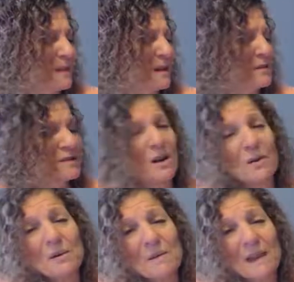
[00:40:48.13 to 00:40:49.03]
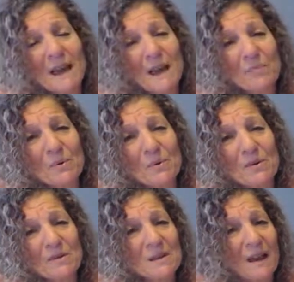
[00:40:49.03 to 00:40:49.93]
sorry, my
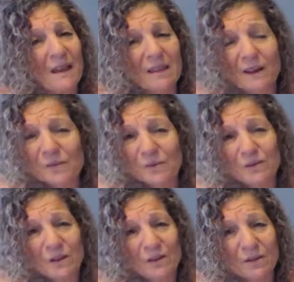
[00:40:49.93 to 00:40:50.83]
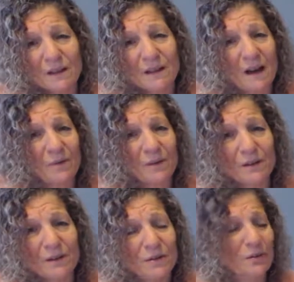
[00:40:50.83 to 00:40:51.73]
Capricorns, I love you dearly. I
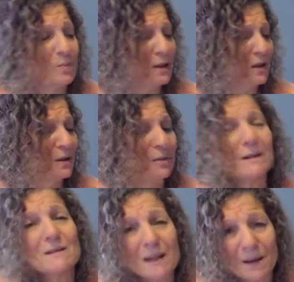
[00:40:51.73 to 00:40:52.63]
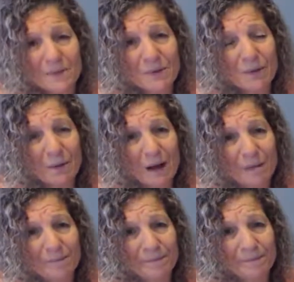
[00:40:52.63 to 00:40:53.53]
really do. But you know what? It's time to grow
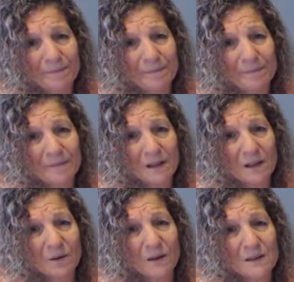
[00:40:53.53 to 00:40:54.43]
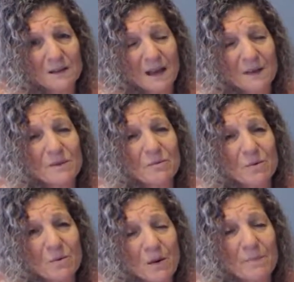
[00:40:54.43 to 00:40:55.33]
up. You know, it's time to
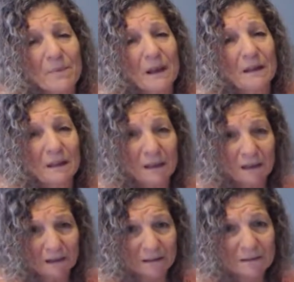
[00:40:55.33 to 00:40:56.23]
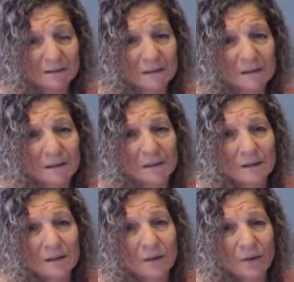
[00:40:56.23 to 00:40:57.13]
grow up and heal.
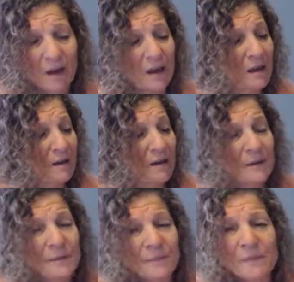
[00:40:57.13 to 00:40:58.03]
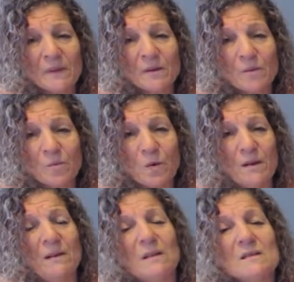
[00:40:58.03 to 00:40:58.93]
Okay? What
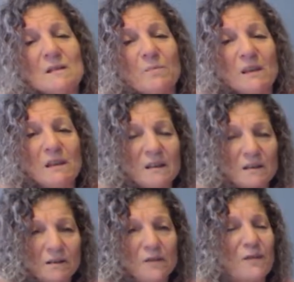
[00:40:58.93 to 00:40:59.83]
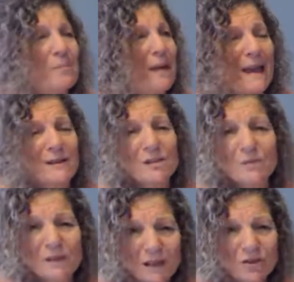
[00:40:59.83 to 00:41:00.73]
needs to be healed from past
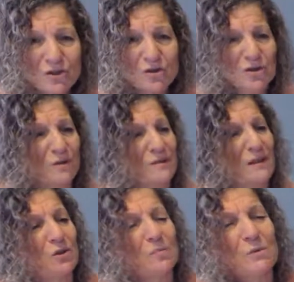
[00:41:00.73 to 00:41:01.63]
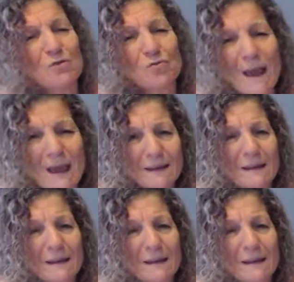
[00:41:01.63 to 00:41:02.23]
relationships that you've been dragging